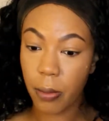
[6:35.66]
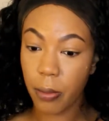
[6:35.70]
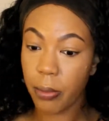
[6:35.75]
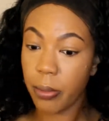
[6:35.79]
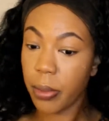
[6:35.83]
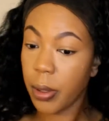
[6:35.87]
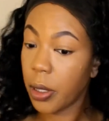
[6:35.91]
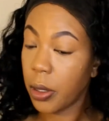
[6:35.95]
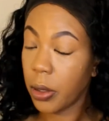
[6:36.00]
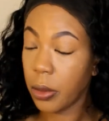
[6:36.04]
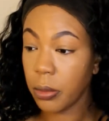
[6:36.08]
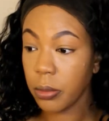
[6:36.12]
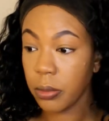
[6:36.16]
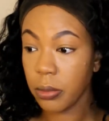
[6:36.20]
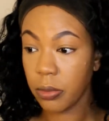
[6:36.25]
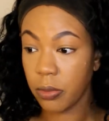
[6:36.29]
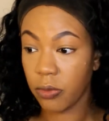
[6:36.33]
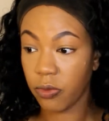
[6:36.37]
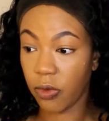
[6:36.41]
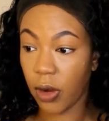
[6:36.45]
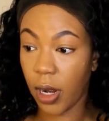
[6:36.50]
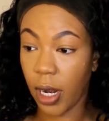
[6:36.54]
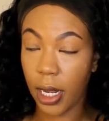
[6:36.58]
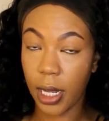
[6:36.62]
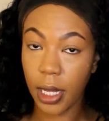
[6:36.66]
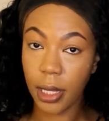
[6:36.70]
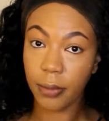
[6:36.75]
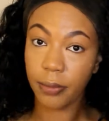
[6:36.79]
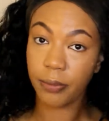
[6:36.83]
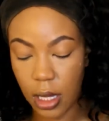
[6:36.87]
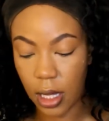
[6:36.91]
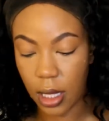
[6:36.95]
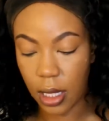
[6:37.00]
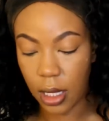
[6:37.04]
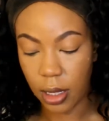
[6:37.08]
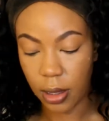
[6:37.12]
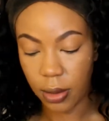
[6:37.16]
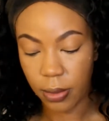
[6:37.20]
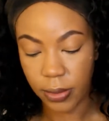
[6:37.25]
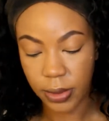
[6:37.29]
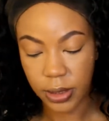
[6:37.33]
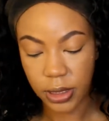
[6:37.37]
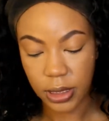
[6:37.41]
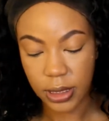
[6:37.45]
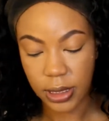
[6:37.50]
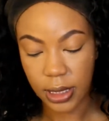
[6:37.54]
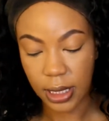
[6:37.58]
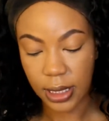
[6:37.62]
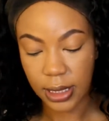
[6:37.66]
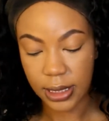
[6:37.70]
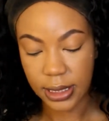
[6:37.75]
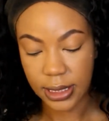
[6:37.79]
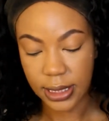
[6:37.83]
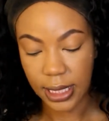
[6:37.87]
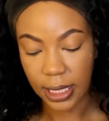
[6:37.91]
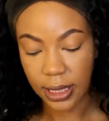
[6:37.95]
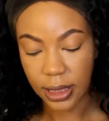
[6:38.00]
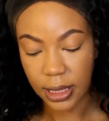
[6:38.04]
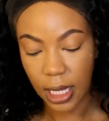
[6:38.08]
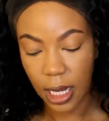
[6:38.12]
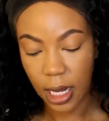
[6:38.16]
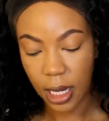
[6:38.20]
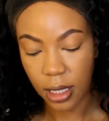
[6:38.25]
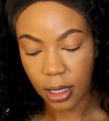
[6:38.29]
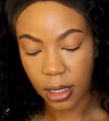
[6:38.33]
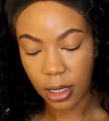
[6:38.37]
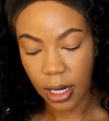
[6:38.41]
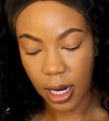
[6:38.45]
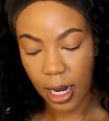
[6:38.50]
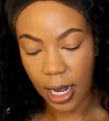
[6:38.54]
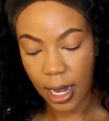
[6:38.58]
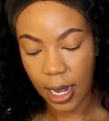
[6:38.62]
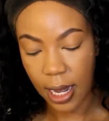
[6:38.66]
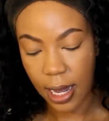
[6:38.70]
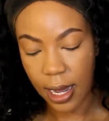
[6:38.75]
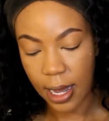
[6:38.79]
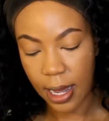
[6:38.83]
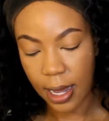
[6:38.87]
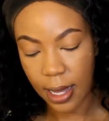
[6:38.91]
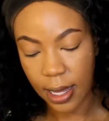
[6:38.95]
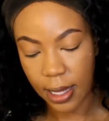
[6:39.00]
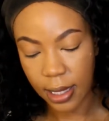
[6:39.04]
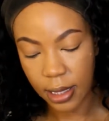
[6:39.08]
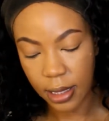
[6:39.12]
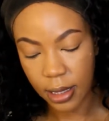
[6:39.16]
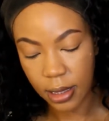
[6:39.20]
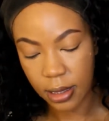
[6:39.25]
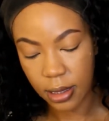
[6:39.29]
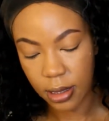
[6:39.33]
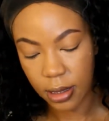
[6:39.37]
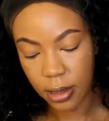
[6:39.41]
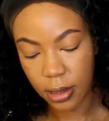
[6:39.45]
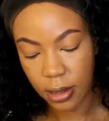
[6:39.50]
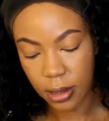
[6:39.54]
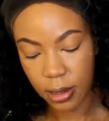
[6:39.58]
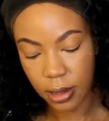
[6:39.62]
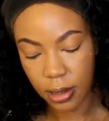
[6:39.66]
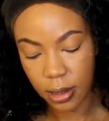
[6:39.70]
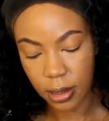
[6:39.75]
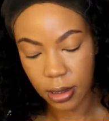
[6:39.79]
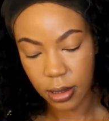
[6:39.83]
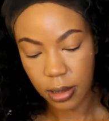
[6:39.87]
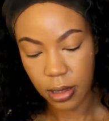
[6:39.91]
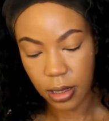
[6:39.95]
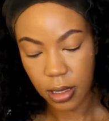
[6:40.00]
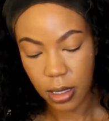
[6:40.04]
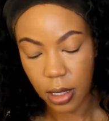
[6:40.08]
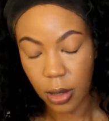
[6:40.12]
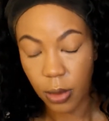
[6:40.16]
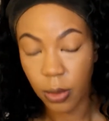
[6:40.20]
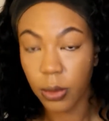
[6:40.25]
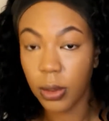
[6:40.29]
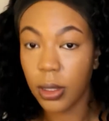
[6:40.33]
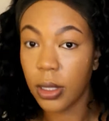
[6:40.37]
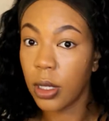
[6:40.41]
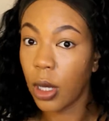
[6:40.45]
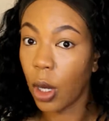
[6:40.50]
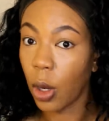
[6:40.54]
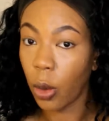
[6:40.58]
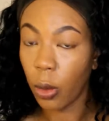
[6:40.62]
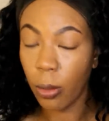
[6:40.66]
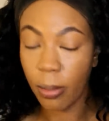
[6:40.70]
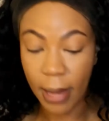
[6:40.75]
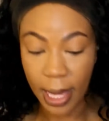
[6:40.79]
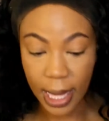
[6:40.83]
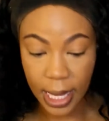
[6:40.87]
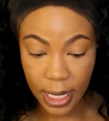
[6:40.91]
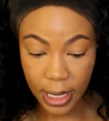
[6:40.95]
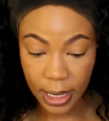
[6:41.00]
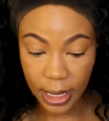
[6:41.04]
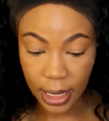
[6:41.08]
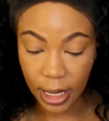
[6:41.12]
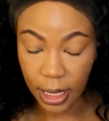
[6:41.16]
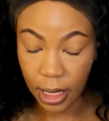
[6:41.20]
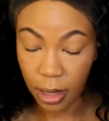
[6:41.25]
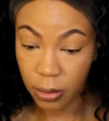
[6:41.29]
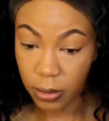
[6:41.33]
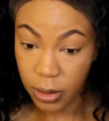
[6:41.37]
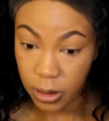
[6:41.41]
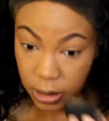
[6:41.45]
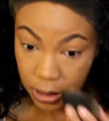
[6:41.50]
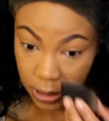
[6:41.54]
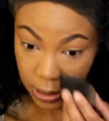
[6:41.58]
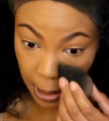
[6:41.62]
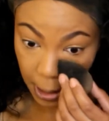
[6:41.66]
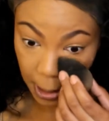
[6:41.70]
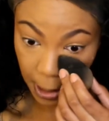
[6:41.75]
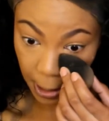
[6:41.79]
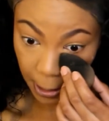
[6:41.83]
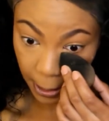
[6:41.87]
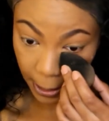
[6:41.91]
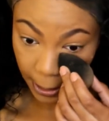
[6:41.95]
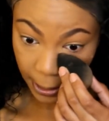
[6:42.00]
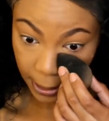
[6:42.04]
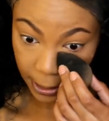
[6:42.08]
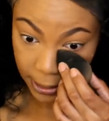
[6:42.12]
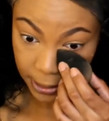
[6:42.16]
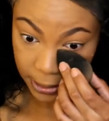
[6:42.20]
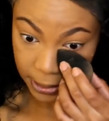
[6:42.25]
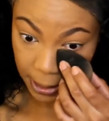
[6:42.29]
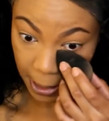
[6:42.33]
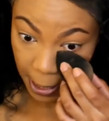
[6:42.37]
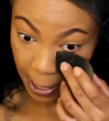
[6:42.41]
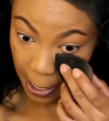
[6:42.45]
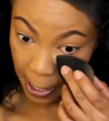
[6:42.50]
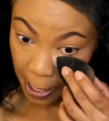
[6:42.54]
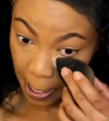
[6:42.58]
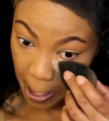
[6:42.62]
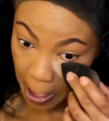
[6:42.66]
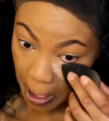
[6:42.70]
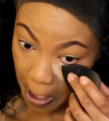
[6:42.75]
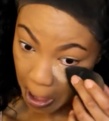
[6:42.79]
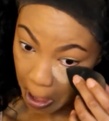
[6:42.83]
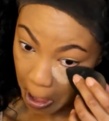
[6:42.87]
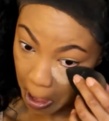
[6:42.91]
Boom, right? And we're just gonna set the under eye. No baking, we're just gonna lightly set it.